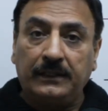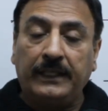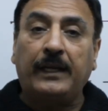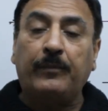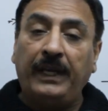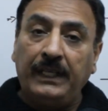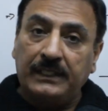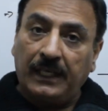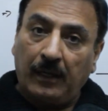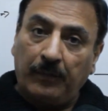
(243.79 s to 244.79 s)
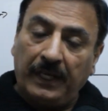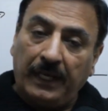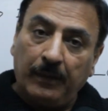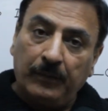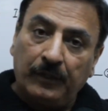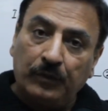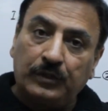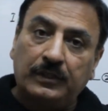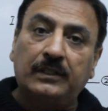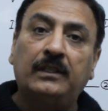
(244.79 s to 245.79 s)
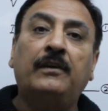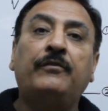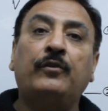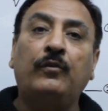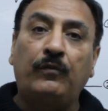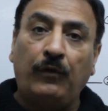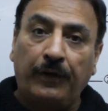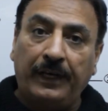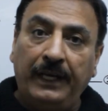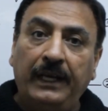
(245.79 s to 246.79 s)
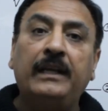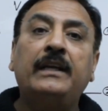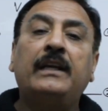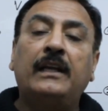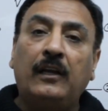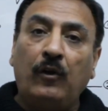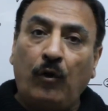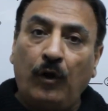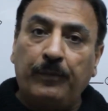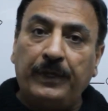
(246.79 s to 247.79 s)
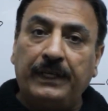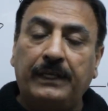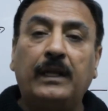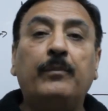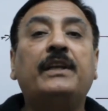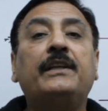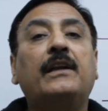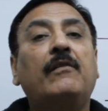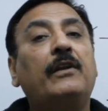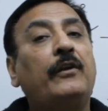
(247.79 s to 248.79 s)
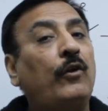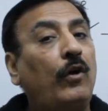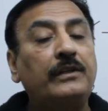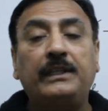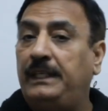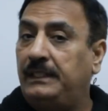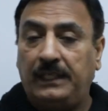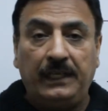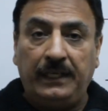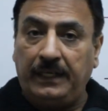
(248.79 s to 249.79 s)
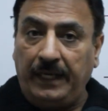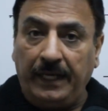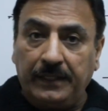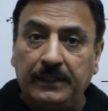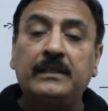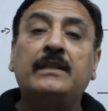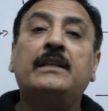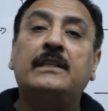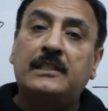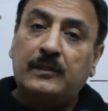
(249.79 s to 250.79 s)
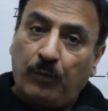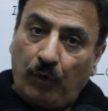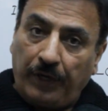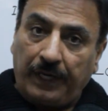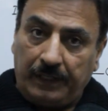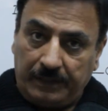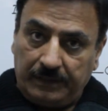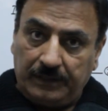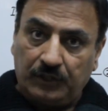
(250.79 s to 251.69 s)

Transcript: That means it will be able to serve you for a long period. The material will not easily get spoiled.